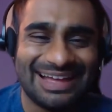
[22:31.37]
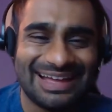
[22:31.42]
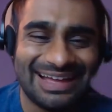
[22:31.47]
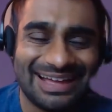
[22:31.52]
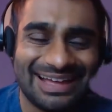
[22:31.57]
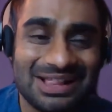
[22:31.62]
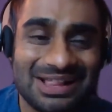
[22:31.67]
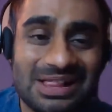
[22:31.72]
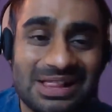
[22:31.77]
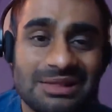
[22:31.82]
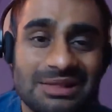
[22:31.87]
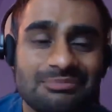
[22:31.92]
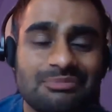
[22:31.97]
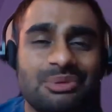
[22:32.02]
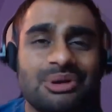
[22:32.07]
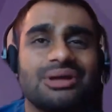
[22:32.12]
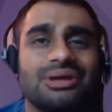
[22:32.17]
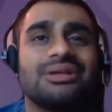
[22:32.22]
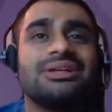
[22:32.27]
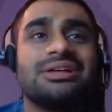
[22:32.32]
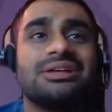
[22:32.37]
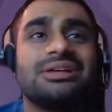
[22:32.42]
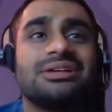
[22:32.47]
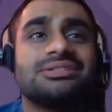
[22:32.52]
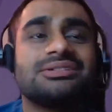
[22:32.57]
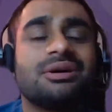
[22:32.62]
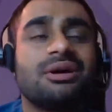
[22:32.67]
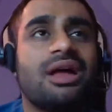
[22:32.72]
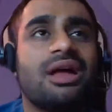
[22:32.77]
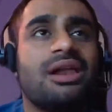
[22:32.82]
but so a, uh,
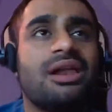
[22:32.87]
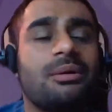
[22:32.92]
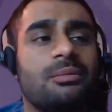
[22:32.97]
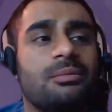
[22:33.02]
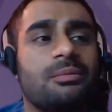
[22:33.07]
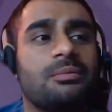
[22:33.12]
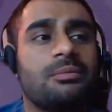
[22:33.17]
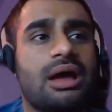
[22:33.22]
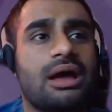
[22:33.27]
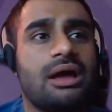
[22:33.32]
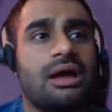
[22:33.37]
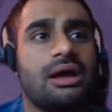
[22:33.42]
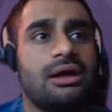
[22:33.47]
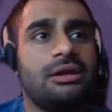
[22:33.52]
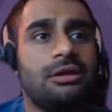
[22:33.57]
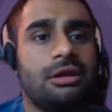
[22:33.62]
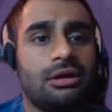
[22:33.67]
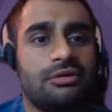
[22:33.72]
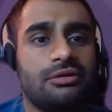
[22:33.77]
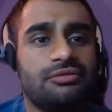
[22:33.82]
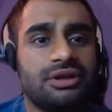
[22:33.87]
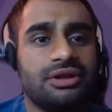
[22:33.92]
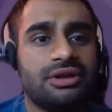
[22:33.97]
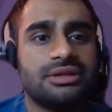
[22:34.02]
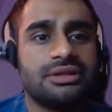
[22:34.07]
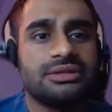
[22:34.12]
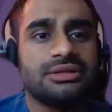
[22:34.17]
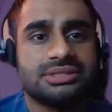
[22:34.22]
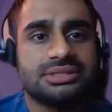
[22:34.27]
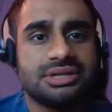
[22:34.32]
a lot of it starts
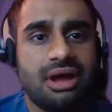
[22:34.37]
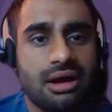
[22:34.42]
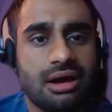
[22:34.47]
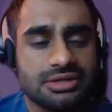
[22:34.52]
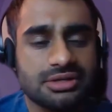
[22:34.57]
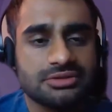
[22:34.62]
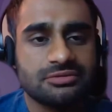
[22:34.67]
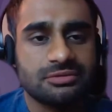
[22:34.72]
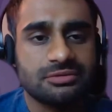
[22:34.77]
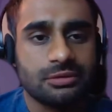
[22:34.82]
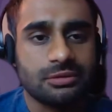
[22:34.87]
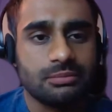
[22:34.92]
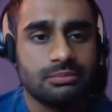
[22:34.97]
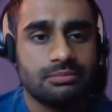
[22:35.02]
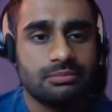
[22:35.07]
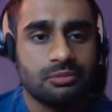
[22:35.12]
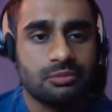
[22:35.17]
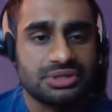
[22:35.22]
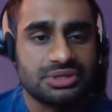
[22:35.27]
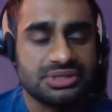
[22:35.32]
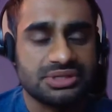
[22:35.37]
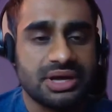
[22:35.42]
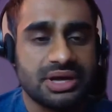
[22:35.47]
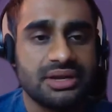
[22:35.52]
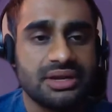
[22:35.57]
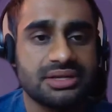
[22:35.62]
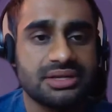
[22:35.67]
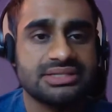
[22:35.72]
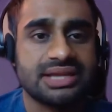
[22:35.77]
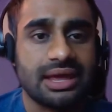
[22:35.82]
from, as I understand
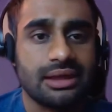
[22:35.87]
it,